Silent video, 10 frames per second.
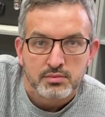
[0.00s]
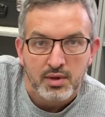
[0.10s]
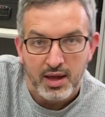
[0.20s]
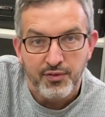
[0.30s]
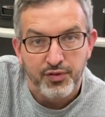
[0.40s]

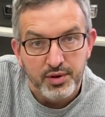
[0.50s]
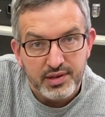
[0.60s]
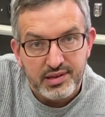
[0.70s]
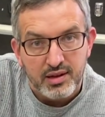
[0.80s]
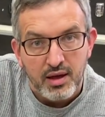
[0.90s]
Hey
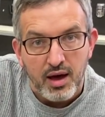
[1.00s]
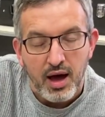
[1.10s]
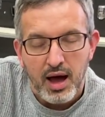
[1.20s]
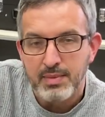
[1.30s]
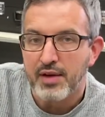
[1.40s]
Flutes.
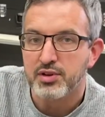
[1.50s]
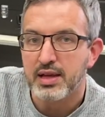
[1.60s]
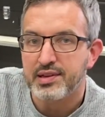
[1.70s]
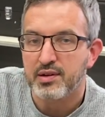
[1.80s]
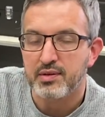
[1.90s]
After
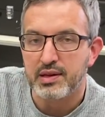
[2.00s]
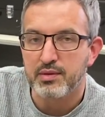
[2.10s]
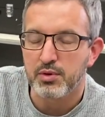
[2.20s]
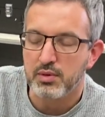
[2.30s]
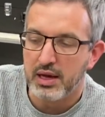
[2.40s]
last week's lesson,
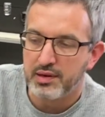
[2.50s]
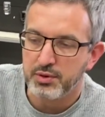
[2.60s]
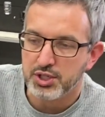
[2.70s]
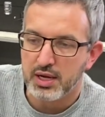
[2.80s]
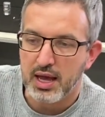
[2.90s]
we realized we
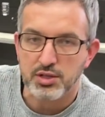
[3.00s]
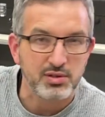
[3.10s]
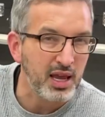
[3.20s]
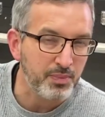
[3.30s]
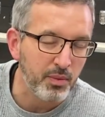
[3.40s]
should have had you
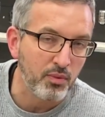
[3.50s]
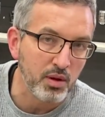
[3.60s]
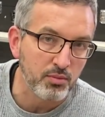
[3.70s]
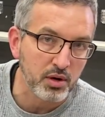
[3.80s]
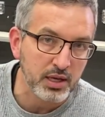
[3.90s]
tape up
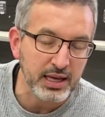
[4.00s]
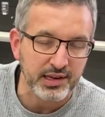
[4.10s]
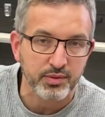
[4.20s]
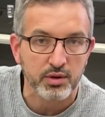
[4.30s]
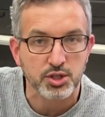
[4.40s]
one more key.
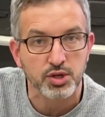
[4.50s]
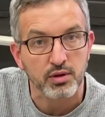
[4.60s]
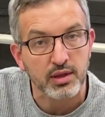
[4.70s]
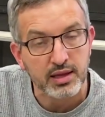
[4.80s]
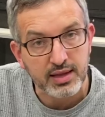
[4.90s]
So we're going to show you
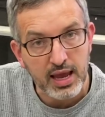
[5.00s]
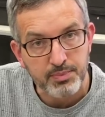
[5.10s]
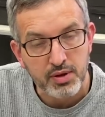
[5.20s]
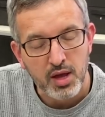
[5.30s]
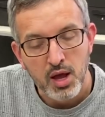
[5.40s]
that tape.
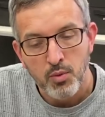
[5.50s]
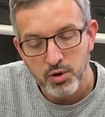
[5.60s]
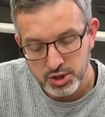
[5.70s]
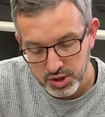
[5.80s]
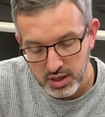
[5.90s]
We're
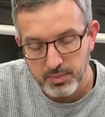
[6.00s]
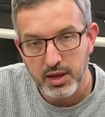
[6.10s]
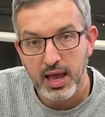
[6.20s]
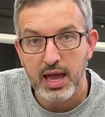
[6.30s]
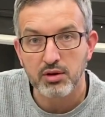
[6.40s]
going to show you a couple
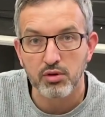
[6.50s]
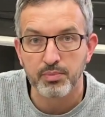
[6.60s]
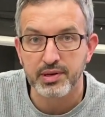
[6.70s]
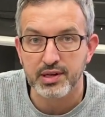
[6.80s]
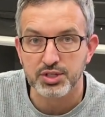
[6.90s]
handhold
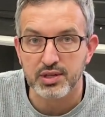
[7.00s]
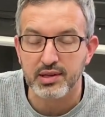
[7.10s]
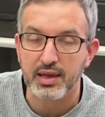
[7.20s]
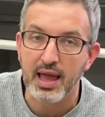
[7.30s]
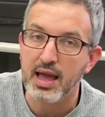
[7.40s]
positions,
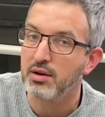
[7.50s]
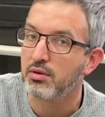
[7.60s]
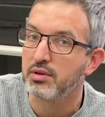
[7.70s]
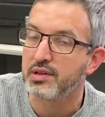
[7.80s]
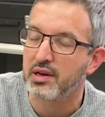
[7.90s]
and the
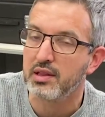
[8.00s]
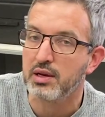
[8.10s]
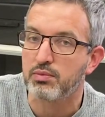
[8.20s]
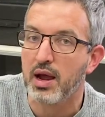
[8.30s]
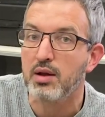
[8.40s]
handhold is going to lead
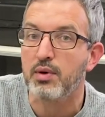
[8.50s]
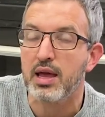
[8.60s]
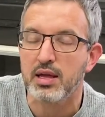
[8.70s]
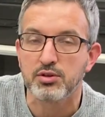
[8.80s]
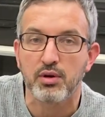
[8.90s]
right
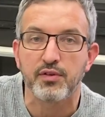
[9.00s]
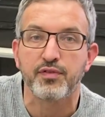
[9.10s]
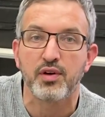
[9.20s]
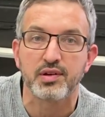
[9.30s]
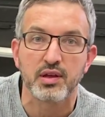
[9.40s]
away into our
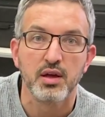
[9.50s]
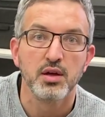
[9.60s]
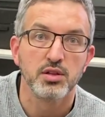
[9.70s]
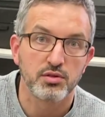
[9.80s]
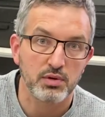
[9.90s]
first
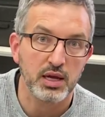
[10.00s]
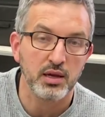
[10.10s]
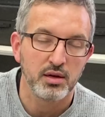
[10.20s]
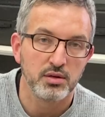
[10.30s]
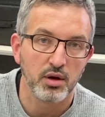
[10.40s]
three
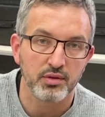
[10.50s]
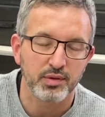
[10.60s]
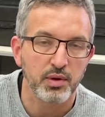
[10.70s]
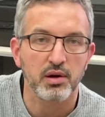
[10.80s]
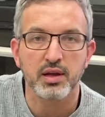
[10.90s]
notes.
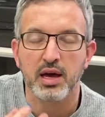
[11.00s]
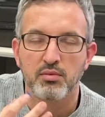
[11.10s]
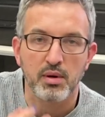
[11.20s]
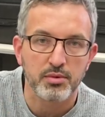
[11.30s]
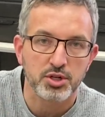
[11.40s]
We already kind of
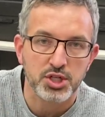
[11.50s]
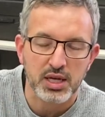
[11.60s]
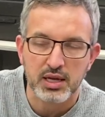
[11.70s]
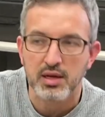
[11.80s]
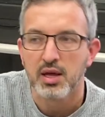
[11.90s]
remember
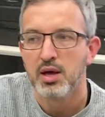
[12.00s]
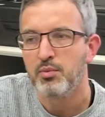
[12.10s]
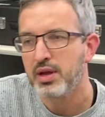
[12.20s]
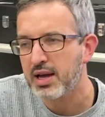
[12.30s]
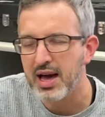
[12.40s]
G.
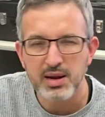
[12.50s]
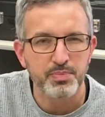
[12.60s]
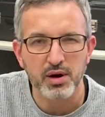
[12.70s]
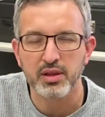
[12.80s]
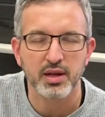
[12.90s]
We kind of
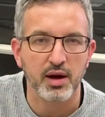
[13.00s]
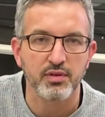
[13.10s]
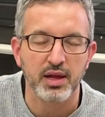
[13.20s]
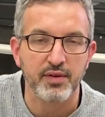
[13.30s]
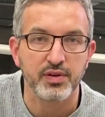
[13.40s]
barely
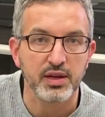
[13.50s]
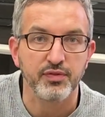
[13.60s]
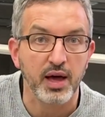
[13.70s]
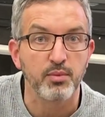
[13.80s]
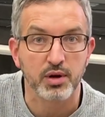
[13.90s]
covered F and E
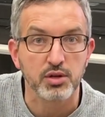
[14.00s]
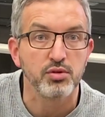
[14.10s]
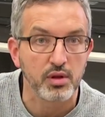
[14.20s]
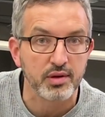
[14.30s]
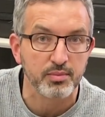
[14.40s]
flat, and we're going to do
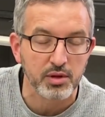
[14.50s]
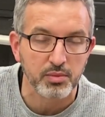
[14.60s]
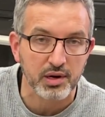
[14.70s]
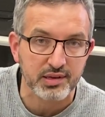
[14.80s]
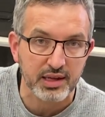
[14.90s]
those a little
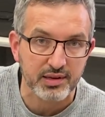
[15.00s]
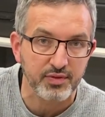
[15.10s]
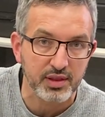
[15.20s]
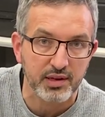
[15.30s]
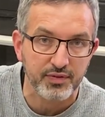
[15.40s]
more extensively
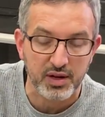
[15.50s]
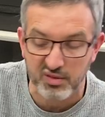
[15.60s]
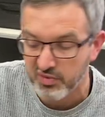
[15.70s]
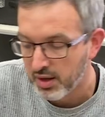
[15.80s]
in this video.